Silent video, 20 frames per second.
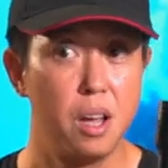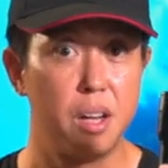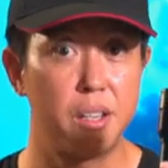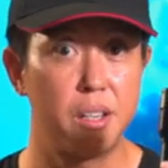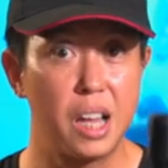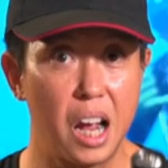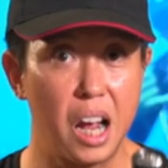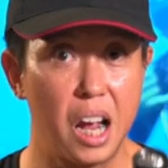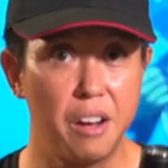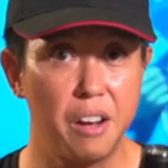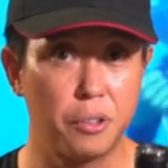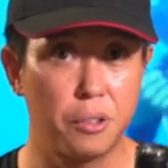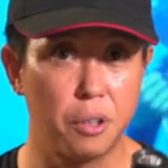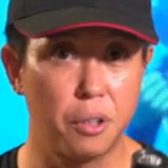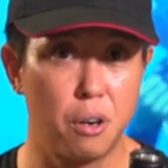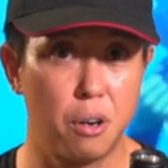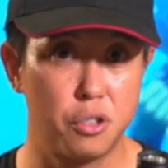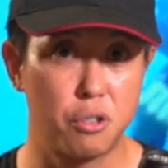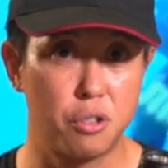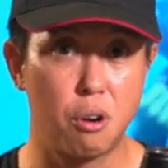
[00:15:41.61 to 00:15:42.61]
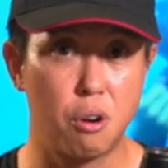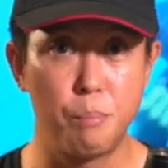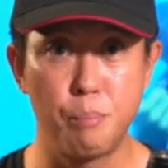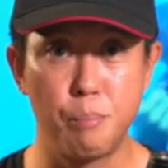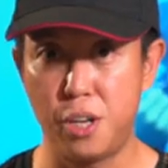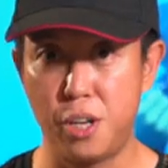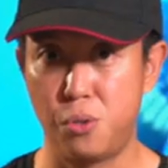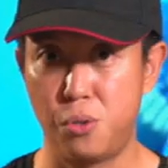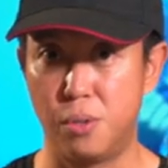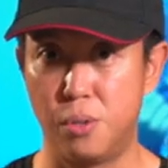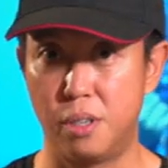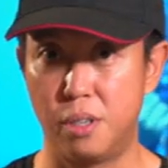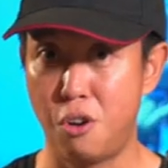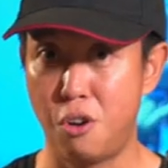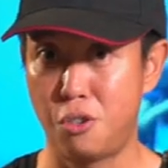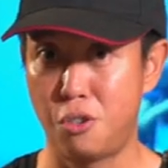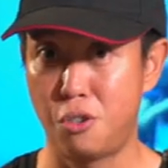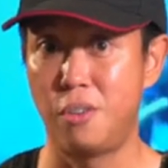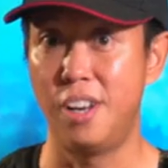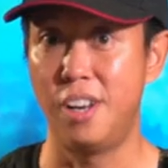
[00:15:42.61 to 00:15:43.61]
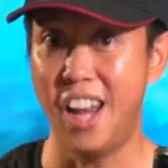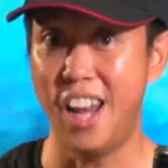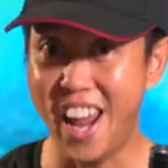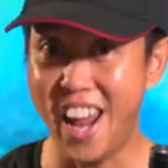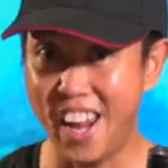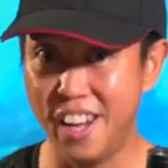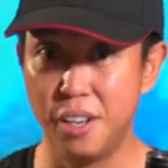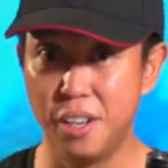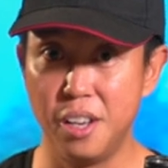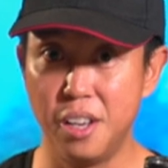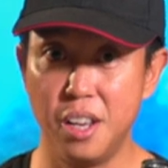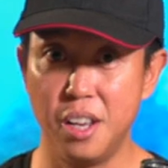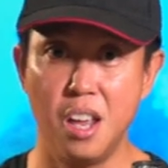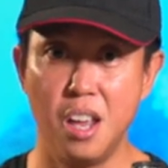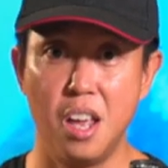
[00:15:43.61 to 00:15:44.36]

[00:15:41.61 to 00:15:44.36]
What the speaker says: a dive torch compared to a torch on land,